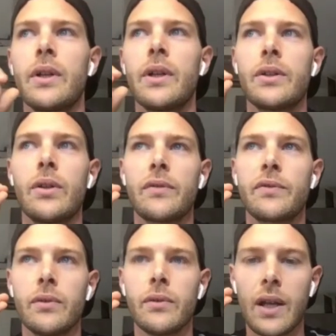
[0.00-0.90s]
you have
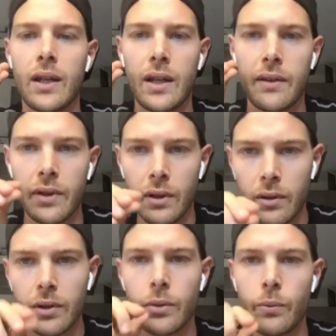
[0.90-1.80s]
to have a
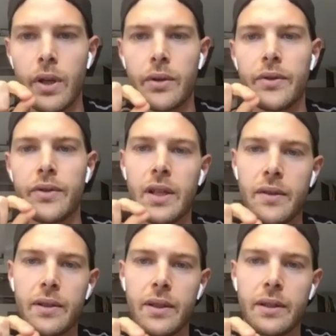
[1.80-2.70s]
look where the
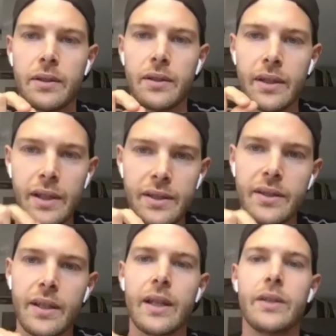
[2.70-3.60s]
athlete
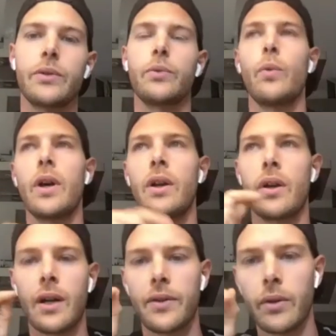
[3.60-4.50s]
is and where
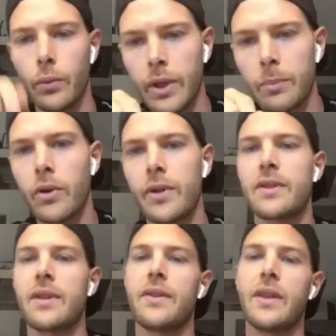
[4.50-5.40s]
are the weak
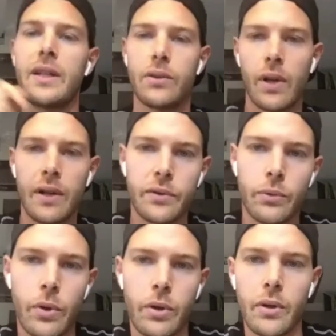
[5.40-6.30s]
points, and then you have to
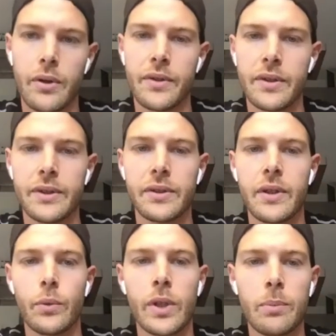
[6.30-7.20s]
work on these
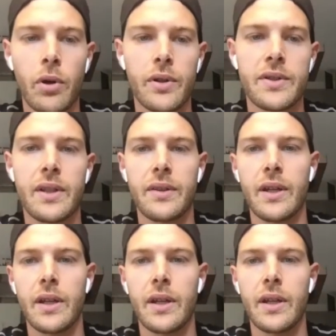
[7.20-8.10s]
weak points. And there
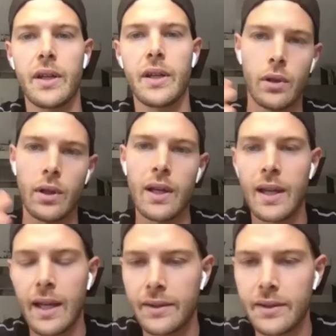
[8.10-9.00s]
are several
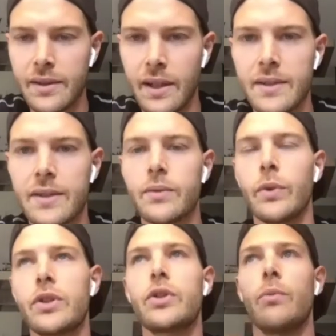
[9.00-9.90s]
exercises
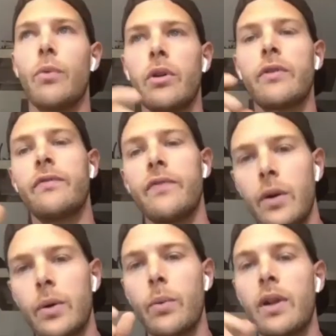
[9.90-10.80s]
which work
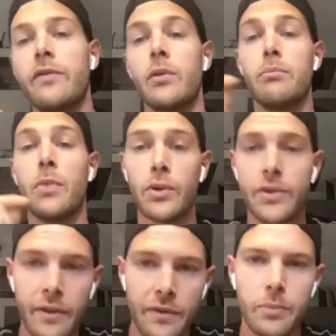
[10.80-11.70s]
very well for most
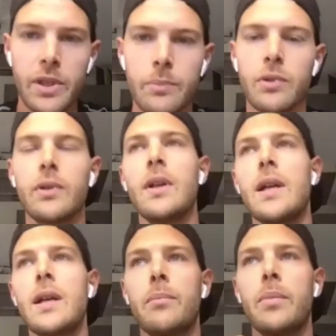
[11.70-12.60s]
of the people,
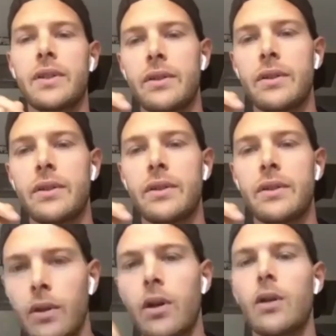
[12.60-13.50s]
but
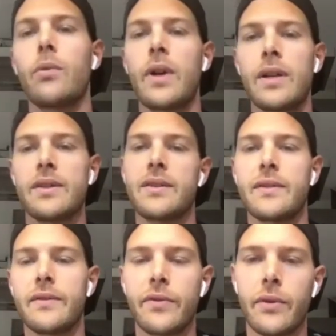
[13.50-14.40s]
not always
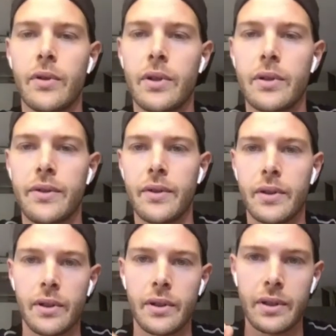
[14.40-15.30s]
for
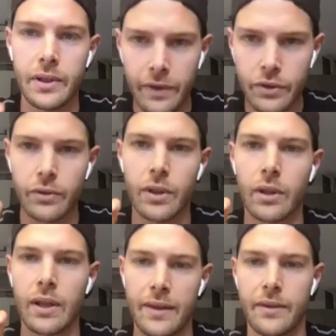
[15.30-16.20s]
the individual
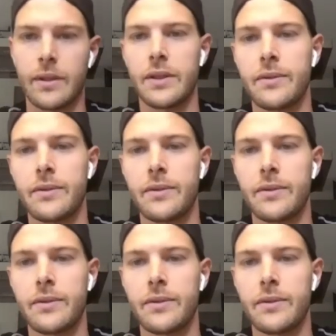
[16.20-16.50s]
athlete.